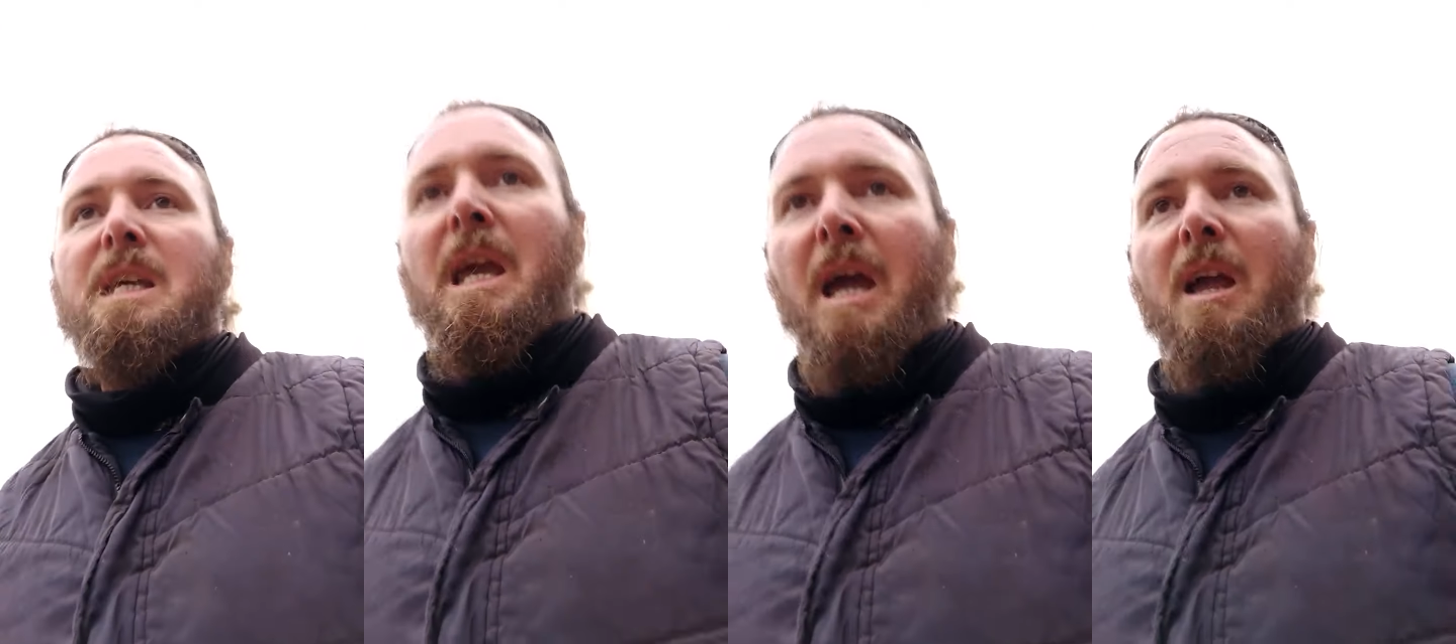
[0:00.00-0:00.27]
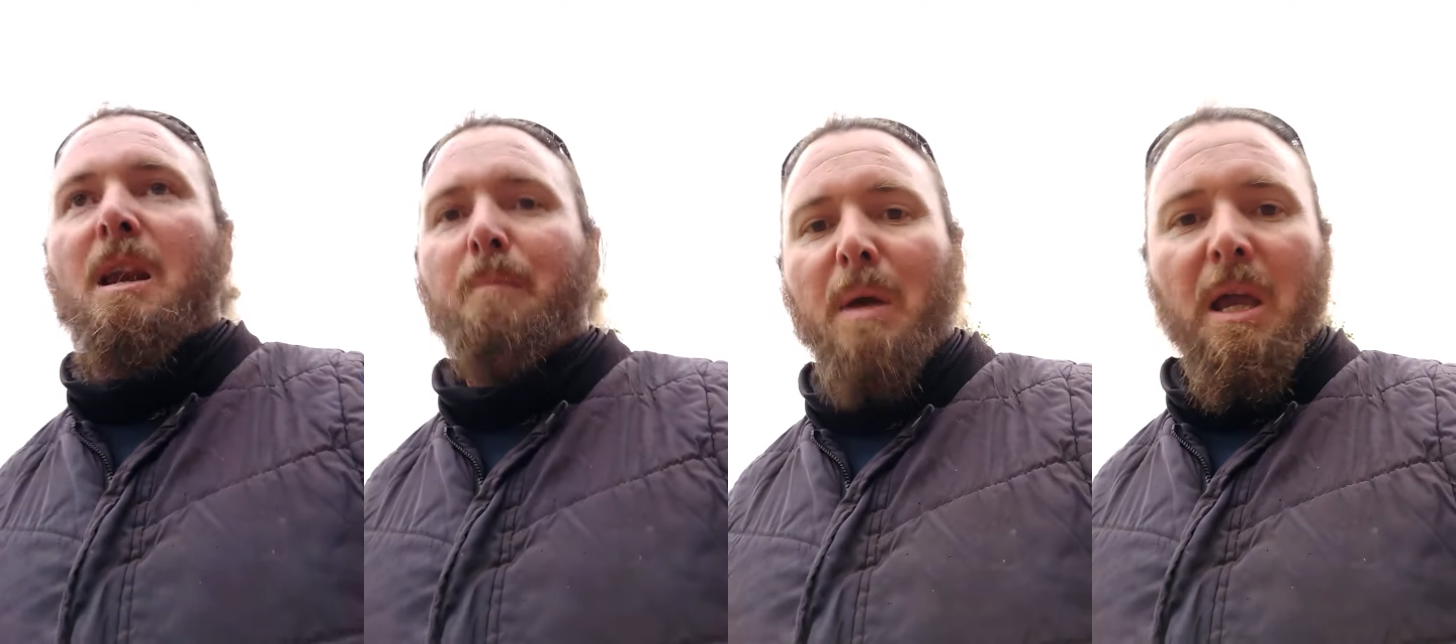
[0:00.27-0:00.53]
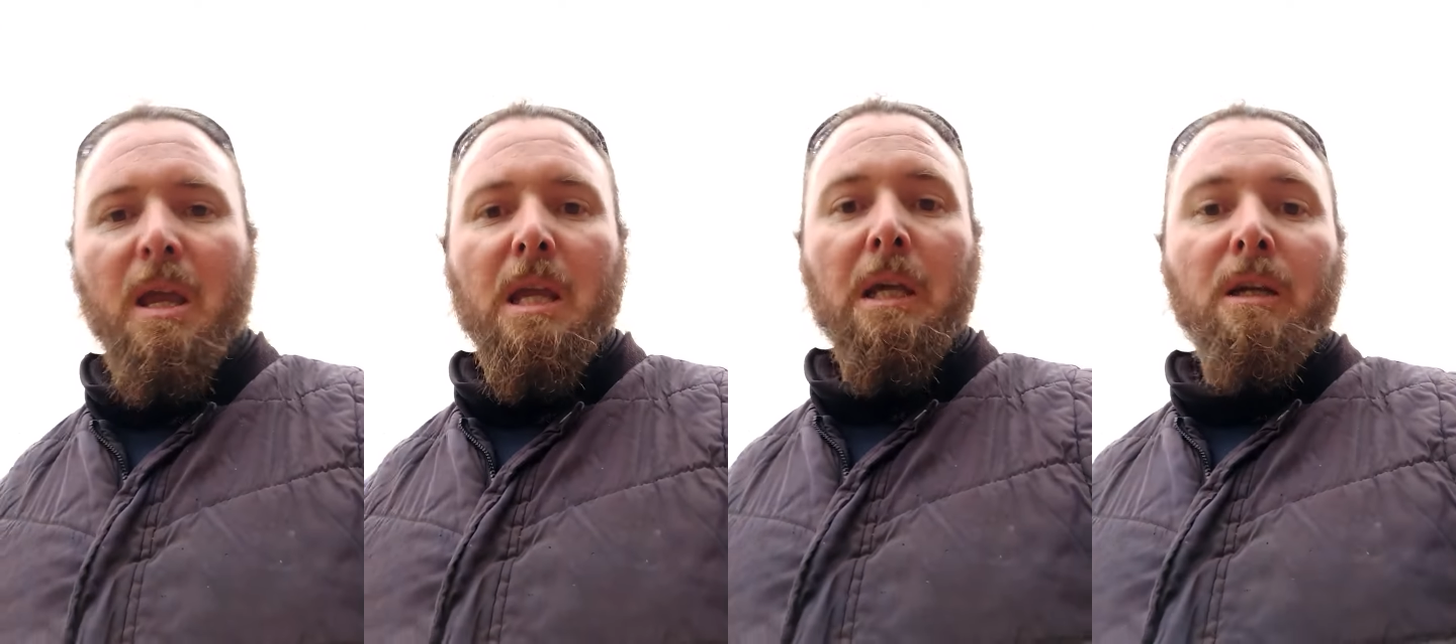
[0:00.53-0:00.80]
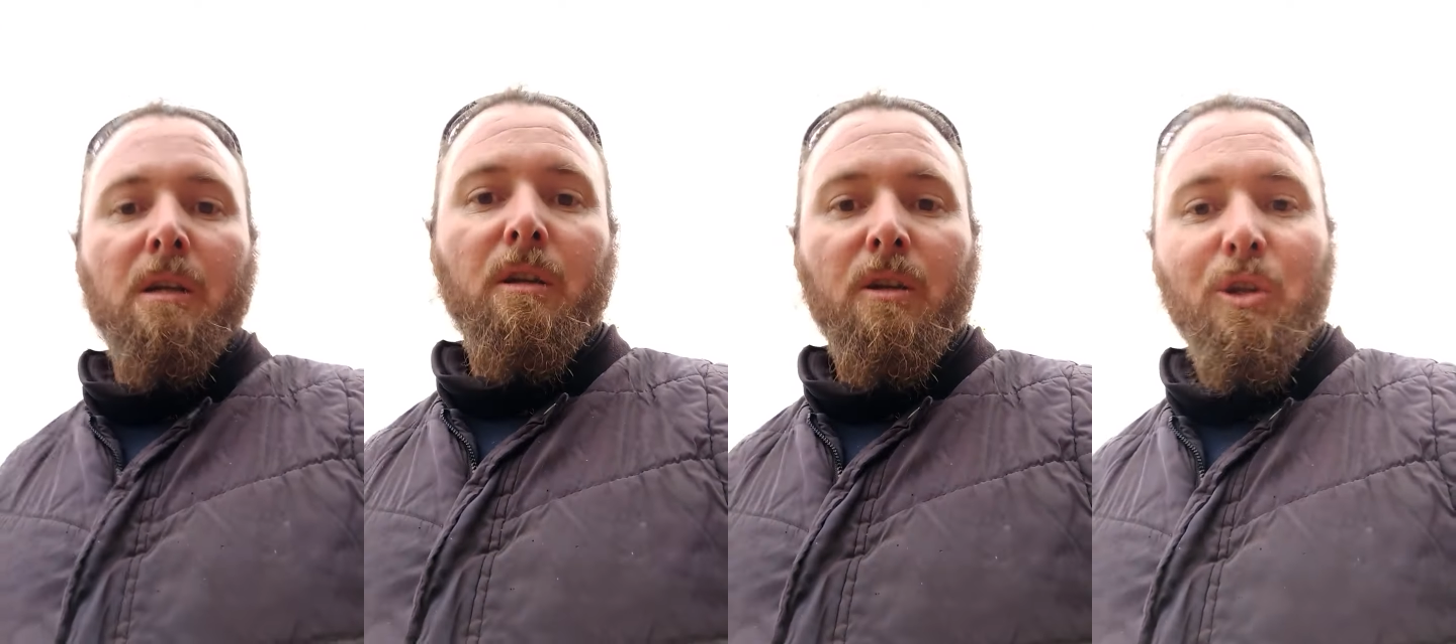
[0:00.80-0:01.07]
can be
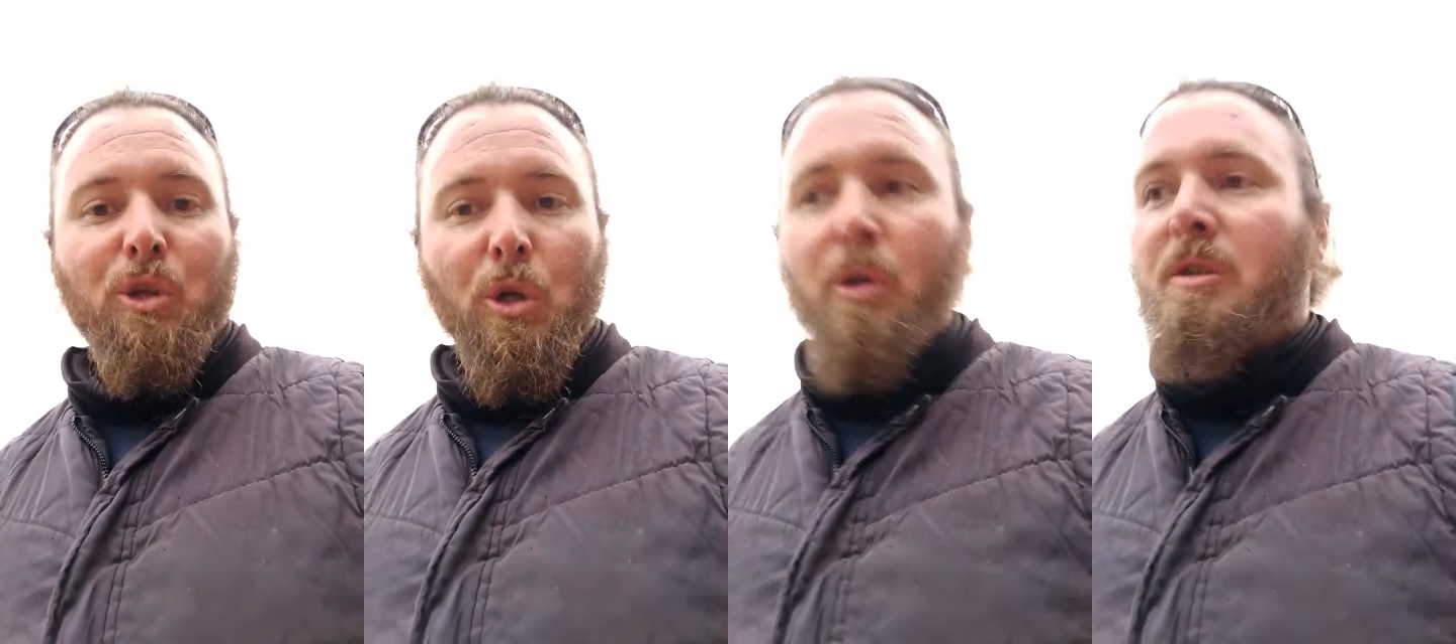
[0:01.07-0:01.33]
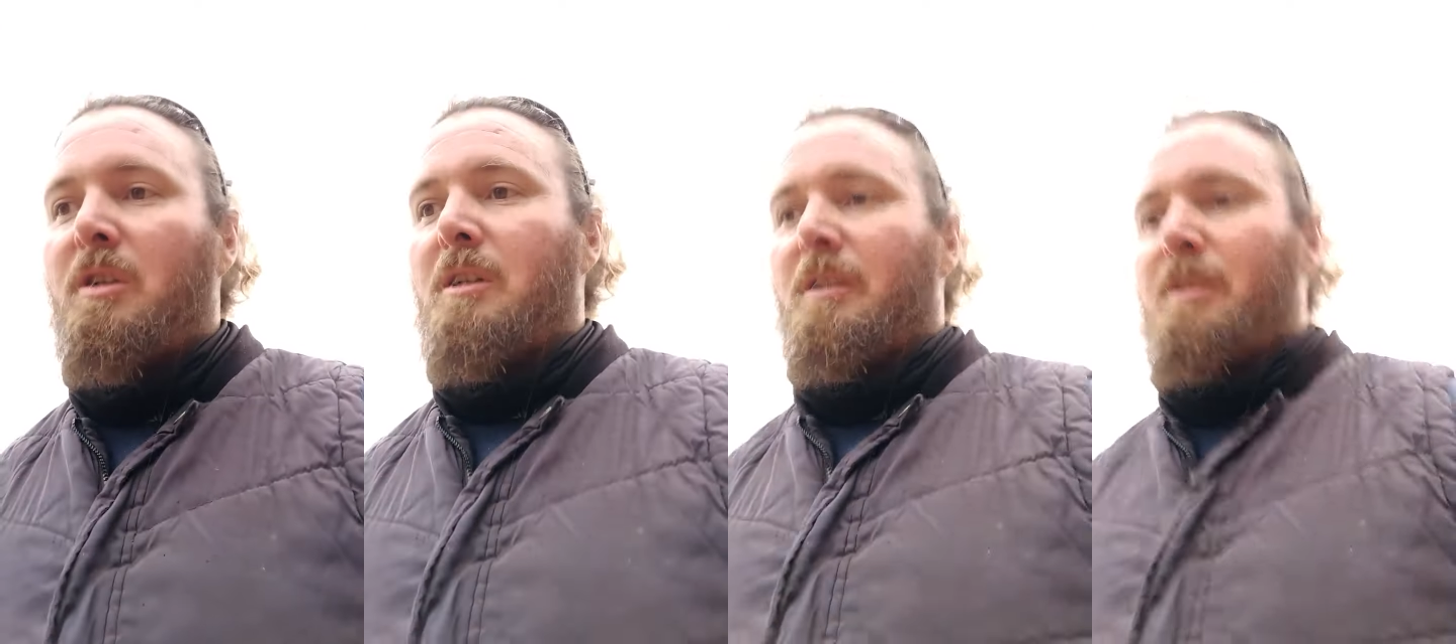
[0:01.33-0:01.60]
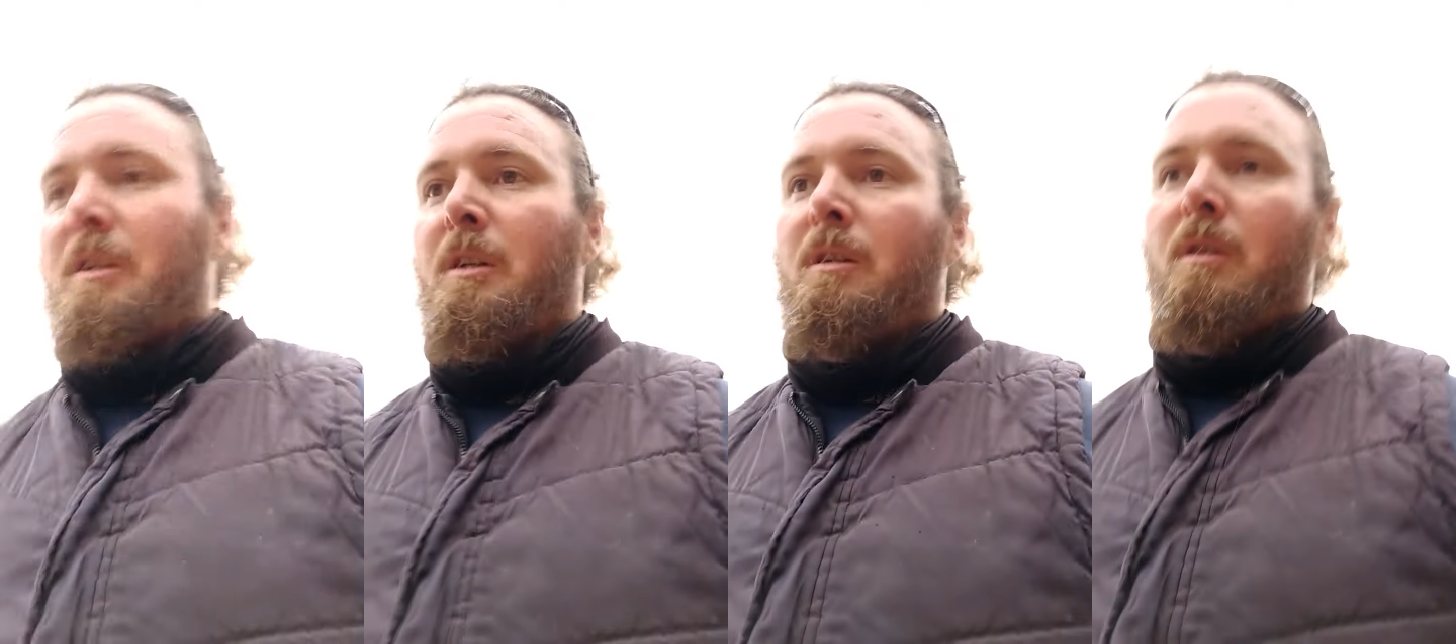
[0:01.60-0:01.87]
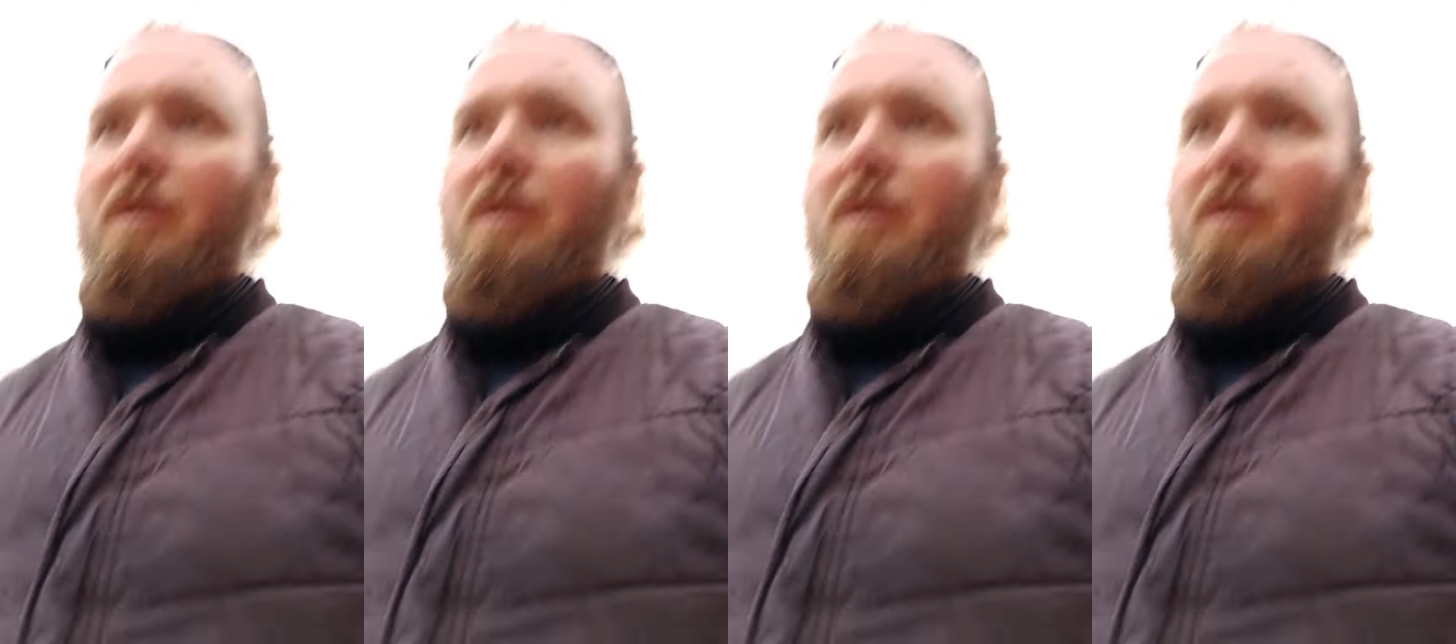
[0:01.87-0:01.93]
useless.